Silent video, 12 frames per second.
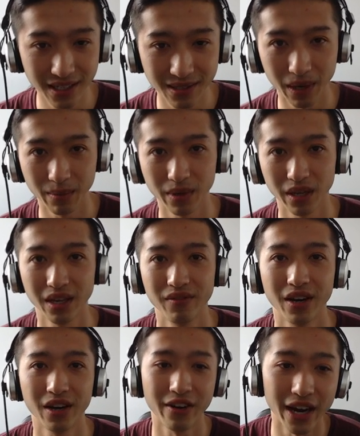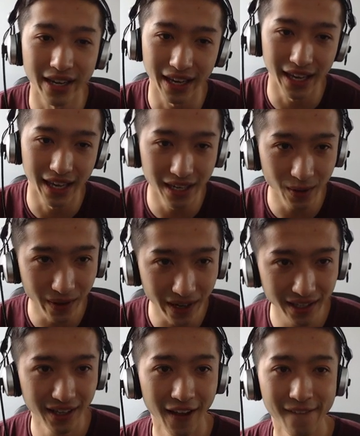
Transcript: but I'm gonna give it a crack anyway.